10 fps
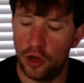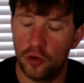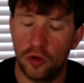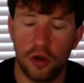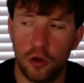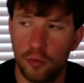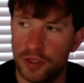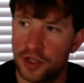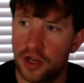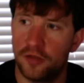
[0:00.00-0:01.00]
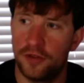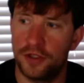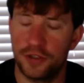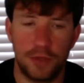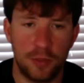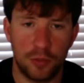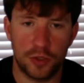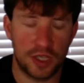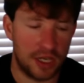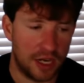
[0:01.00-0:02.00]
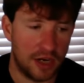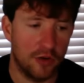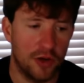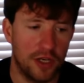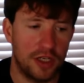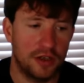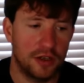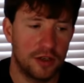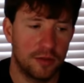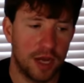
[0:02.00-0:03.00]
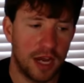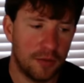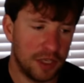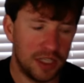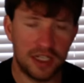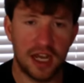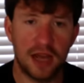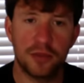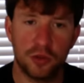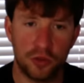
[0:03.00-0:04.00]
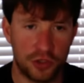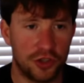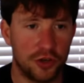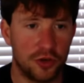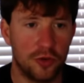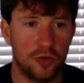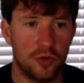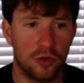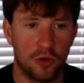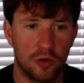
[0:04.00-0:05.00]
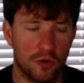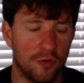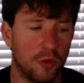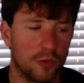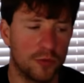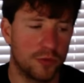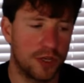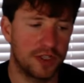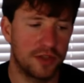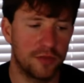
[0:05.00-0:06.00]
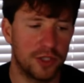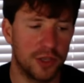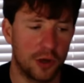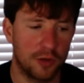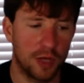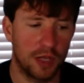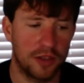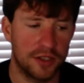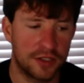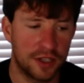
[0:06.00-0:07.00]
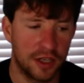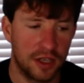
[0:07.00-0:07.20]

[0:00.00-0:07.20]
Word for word: Oklahoma's offense, people say air raid, but how many times on the show or on our forums, Wes, have we talked about this?